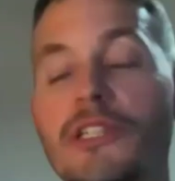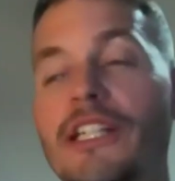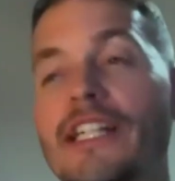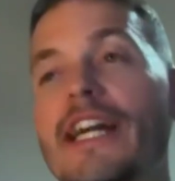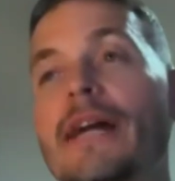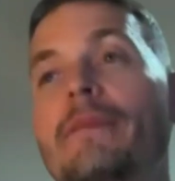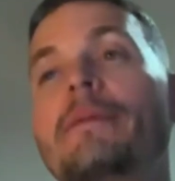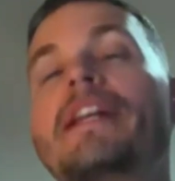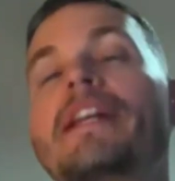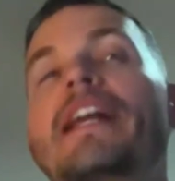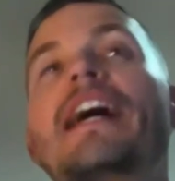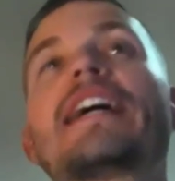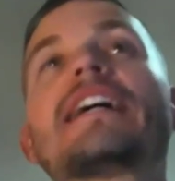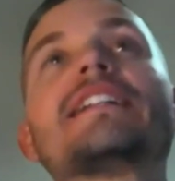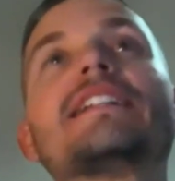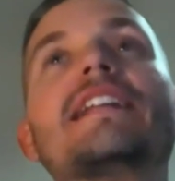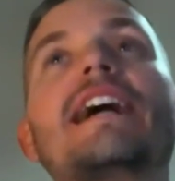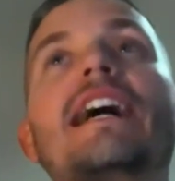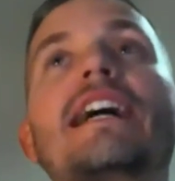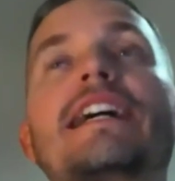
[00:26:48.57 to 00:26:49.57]
certainly. I mean,
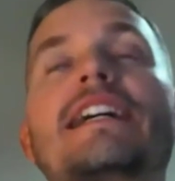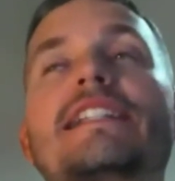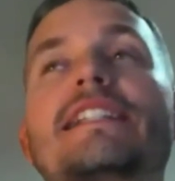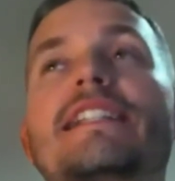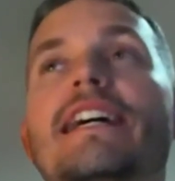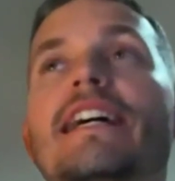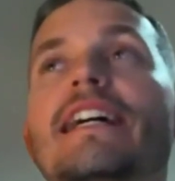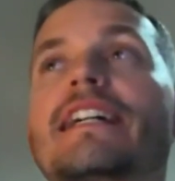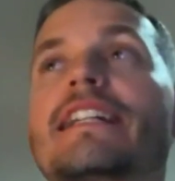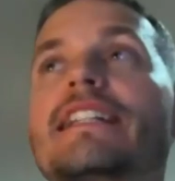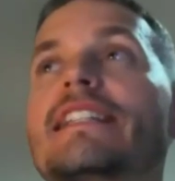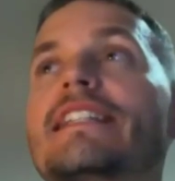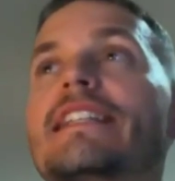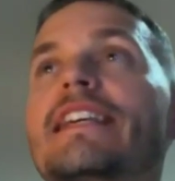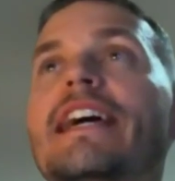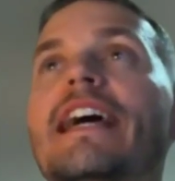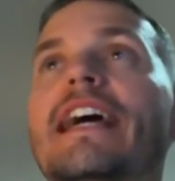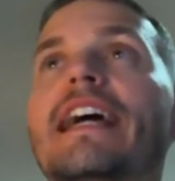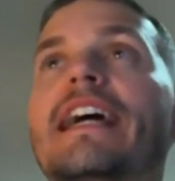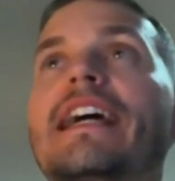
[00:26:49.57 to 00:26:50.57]
I guess I can
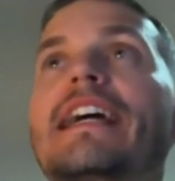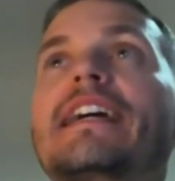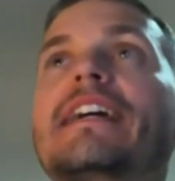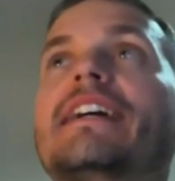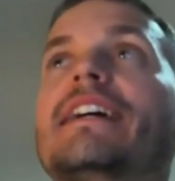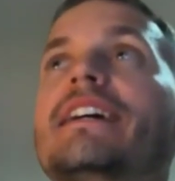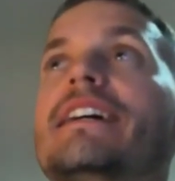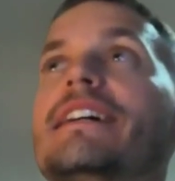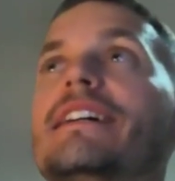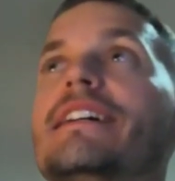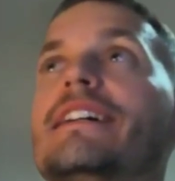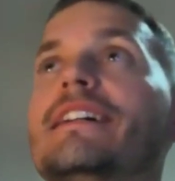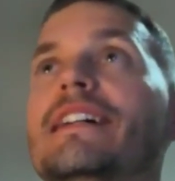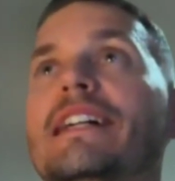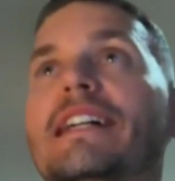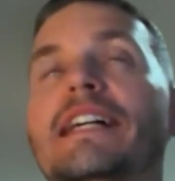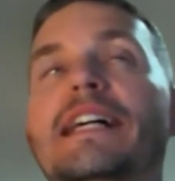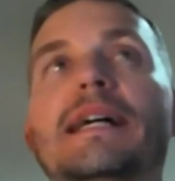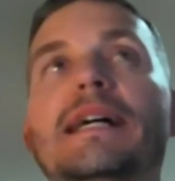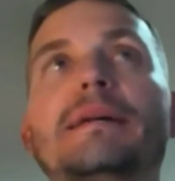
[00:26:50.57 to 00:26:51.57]
say,
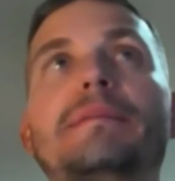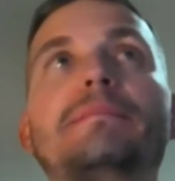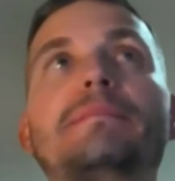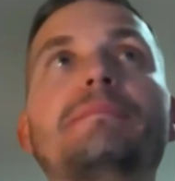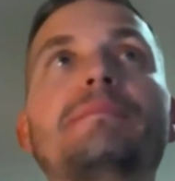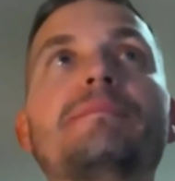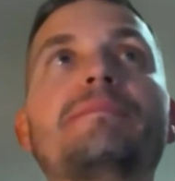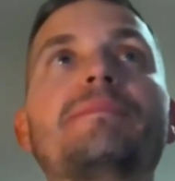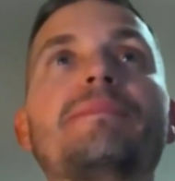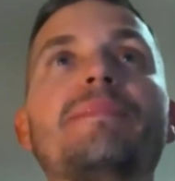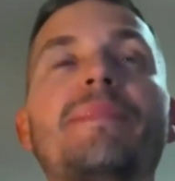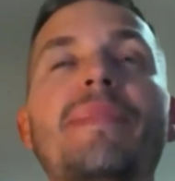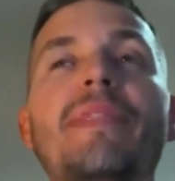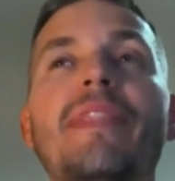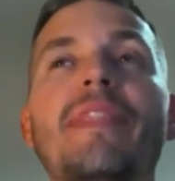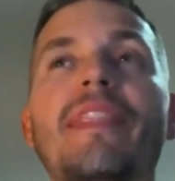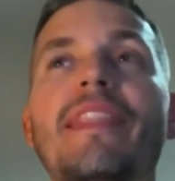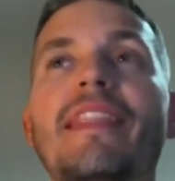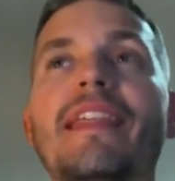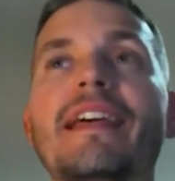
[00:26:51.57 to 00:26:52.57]
um,
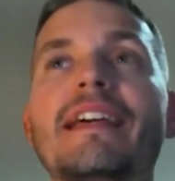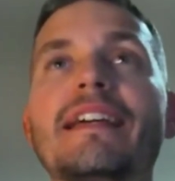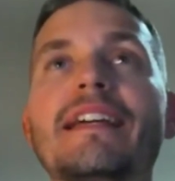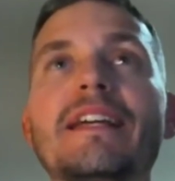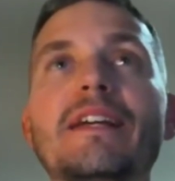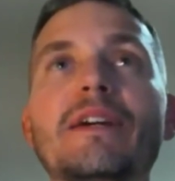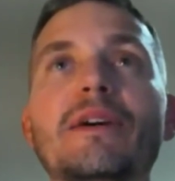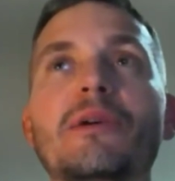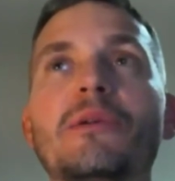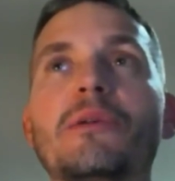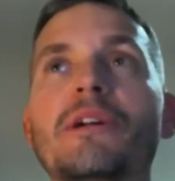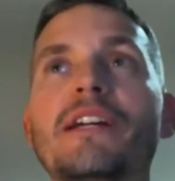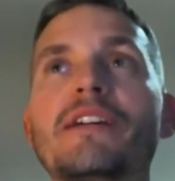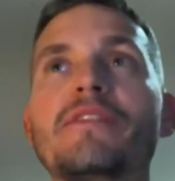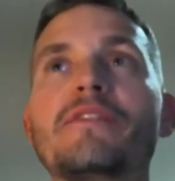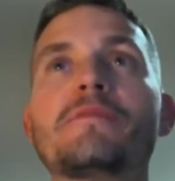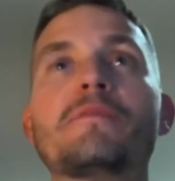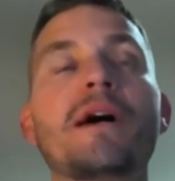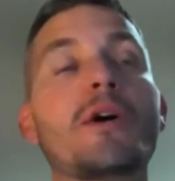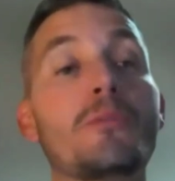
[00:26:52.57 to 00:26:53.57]

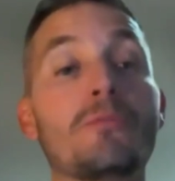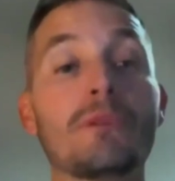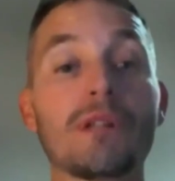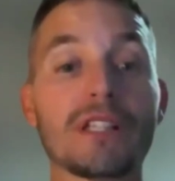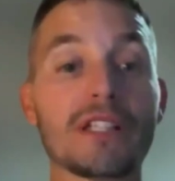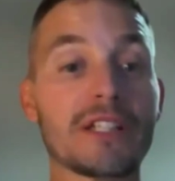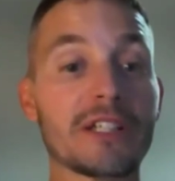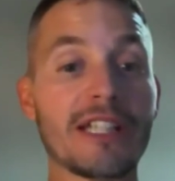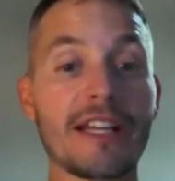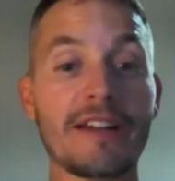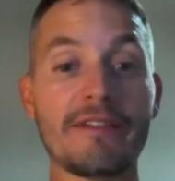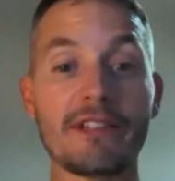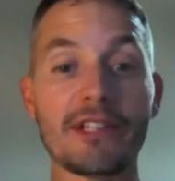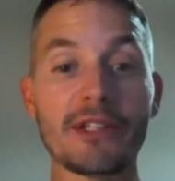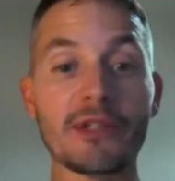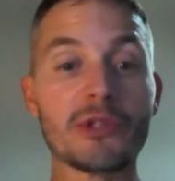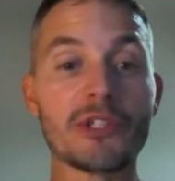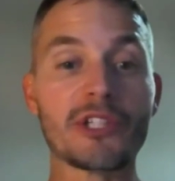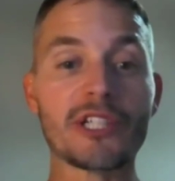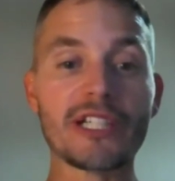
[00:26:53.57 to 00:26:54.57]
even my own political
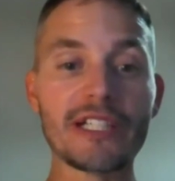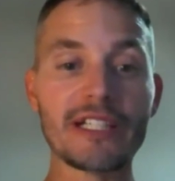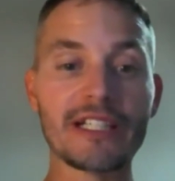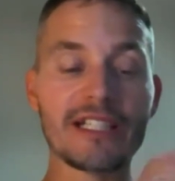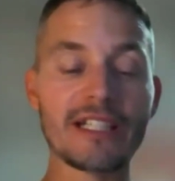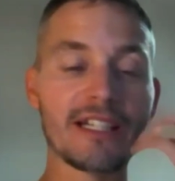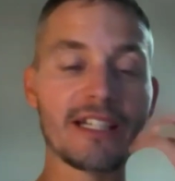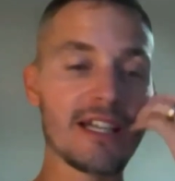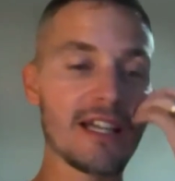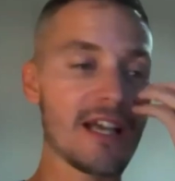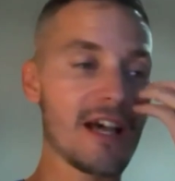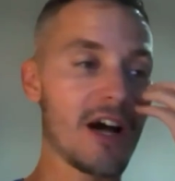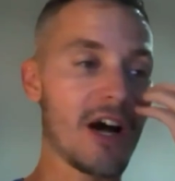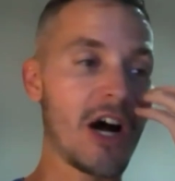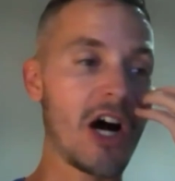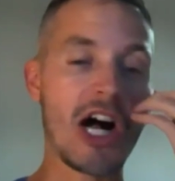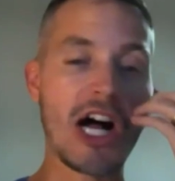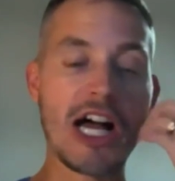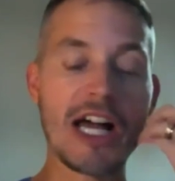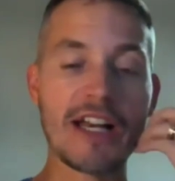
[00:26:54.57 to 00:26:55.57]
evolution
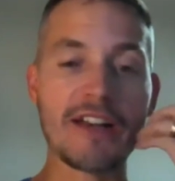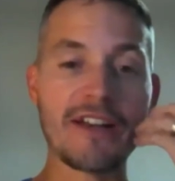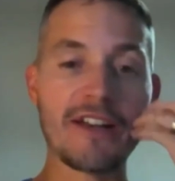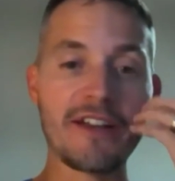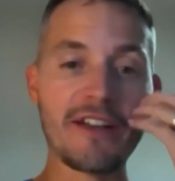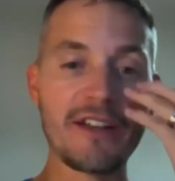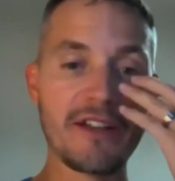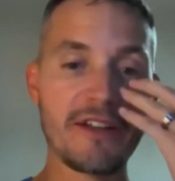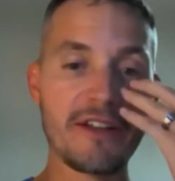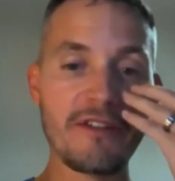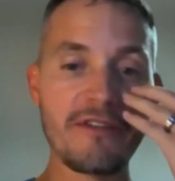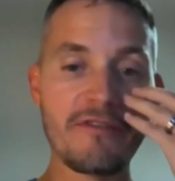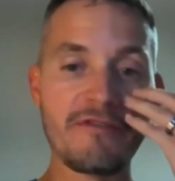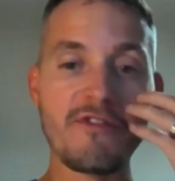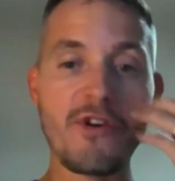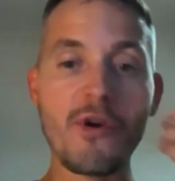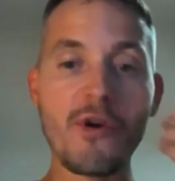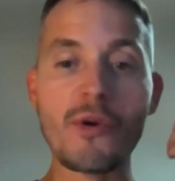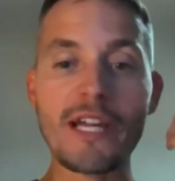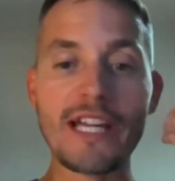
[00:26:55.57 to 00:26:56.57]
on
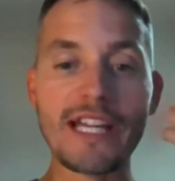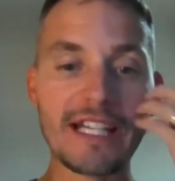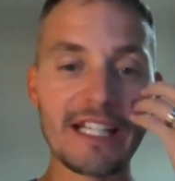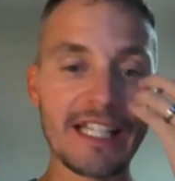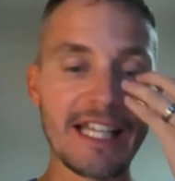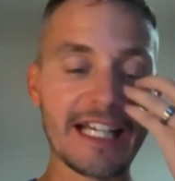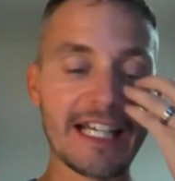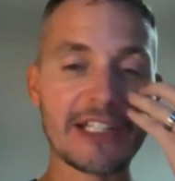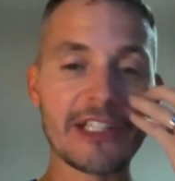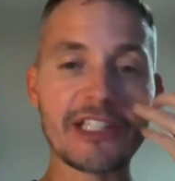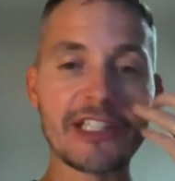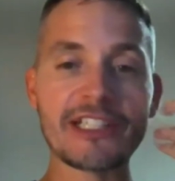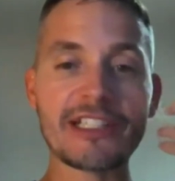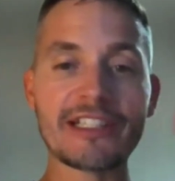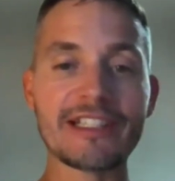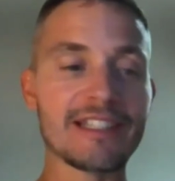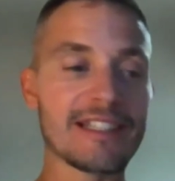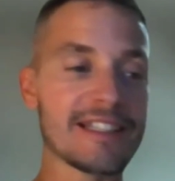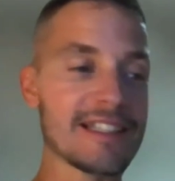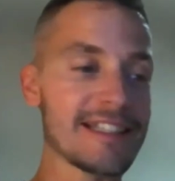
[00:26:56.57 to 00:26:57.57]
voting in
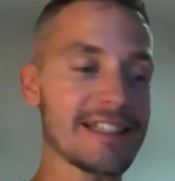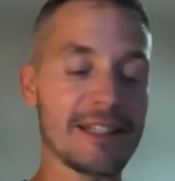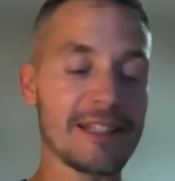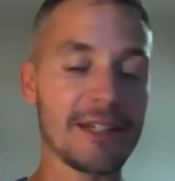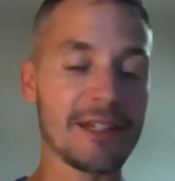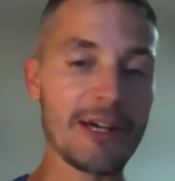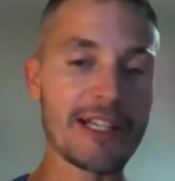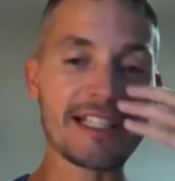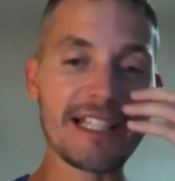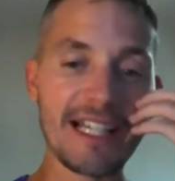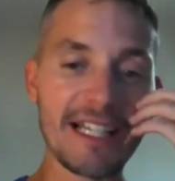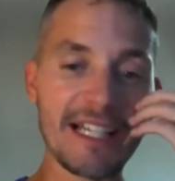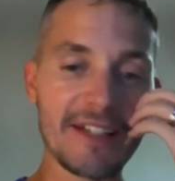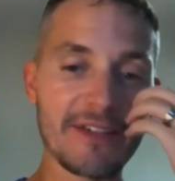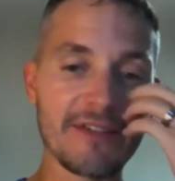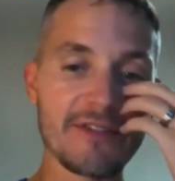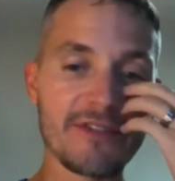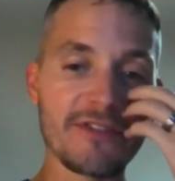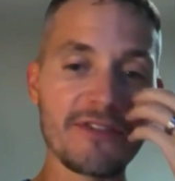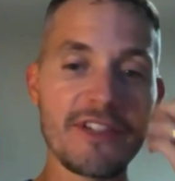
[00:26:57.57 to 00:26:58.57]
elections, has kind
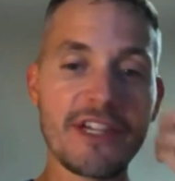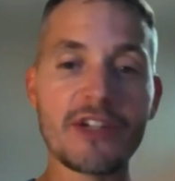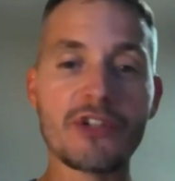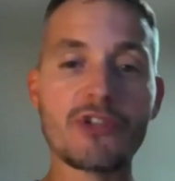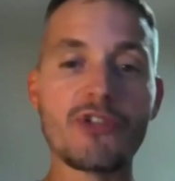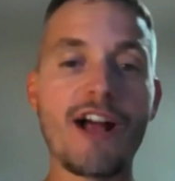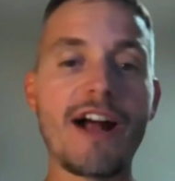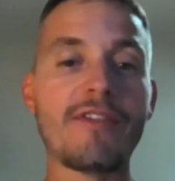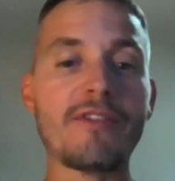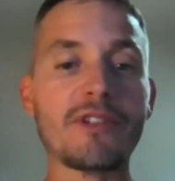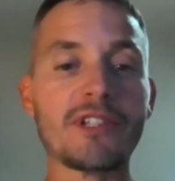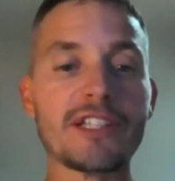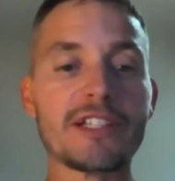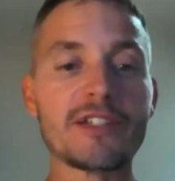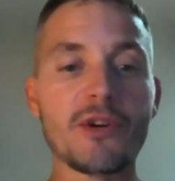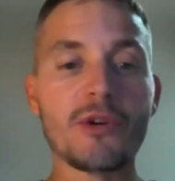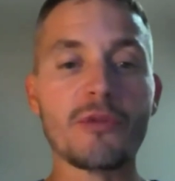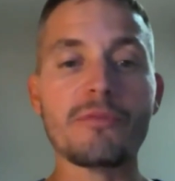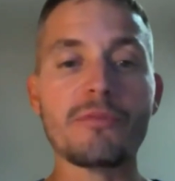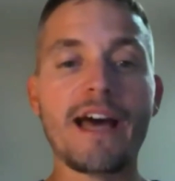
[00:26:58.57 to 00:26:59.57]
of traveled
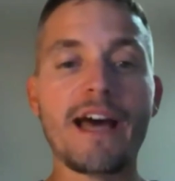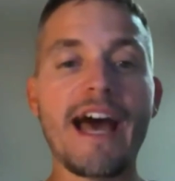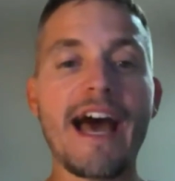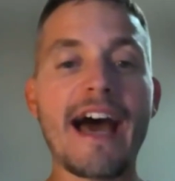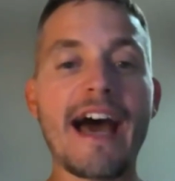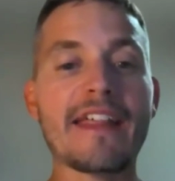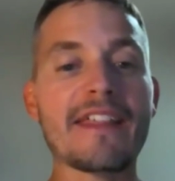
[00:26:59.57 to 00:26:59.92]
its own